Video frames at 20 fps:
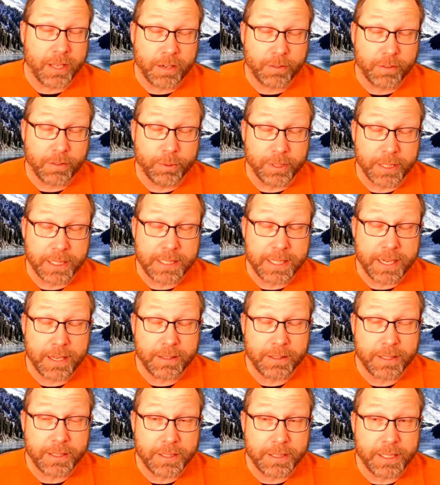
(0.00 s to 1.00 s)
of really
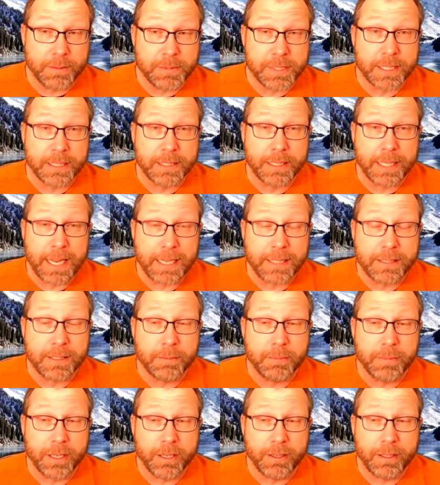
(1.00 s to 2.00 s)
talented teams in Latin
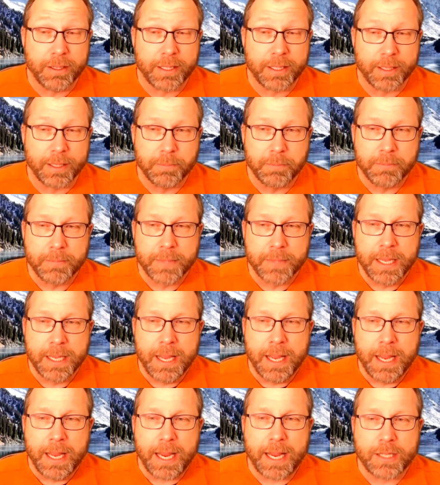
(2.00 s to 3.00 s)
America.
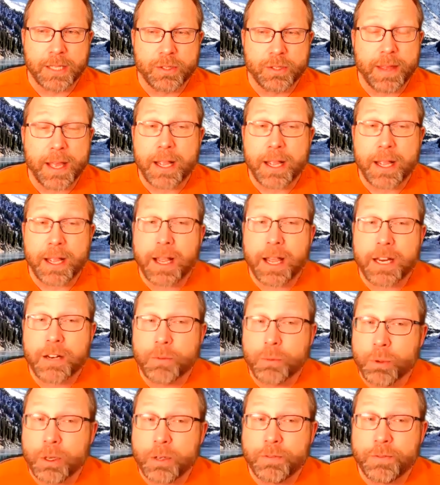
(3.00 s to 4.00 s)
And so that kind of
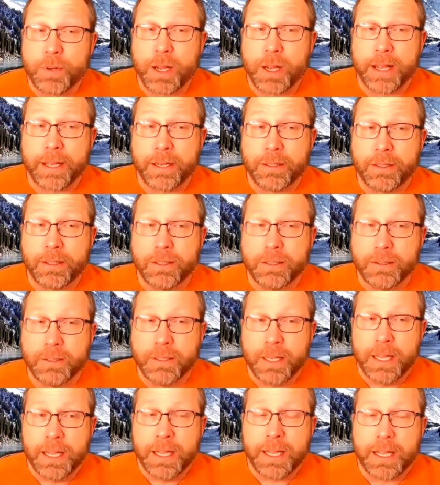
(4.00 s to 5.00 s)
work for hire
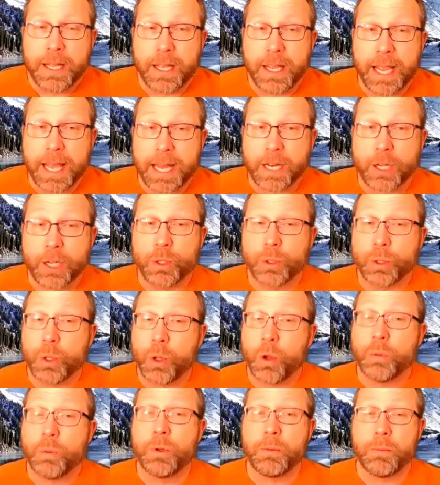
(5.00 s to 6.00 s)
at a
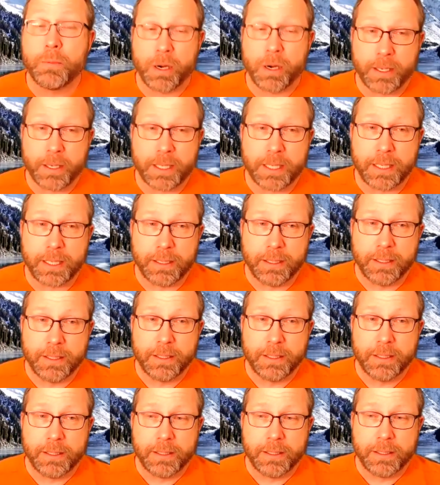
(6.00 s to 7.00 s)
global market
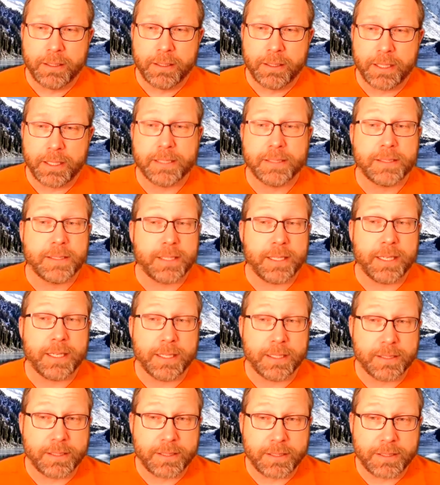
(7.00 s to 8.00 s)

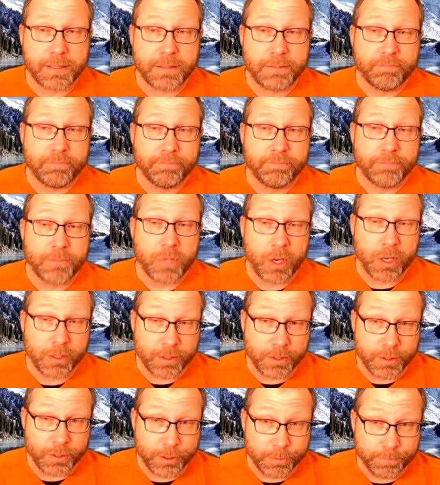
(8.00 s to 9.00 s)
is hard
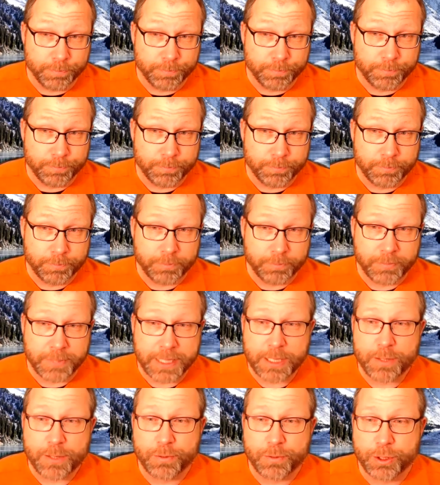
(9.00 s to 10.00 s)
to do.
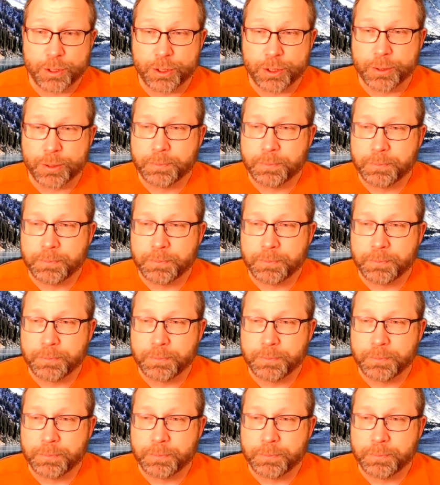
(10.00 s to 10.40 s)
That's for sure.